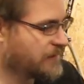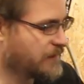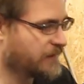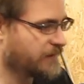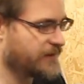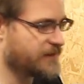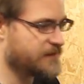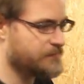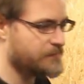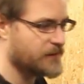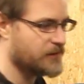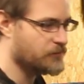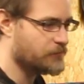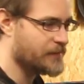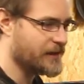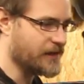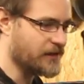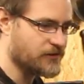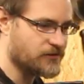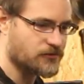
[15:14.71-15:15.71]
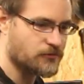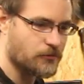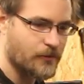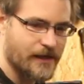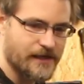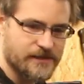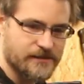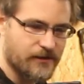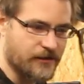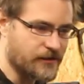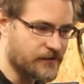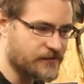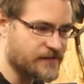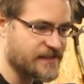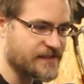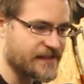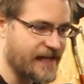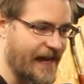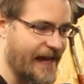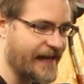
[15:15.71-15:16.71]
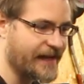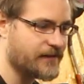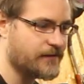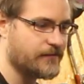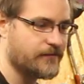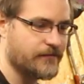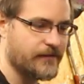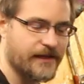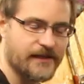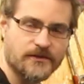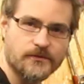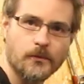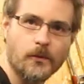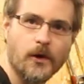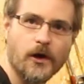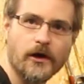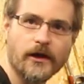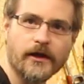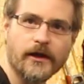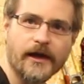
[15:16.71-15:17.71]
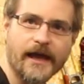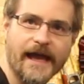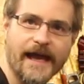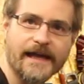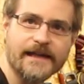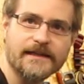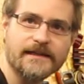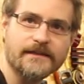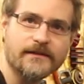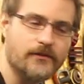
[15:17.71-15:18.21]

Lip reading: This middle bit has always kind of sagged. That's why I added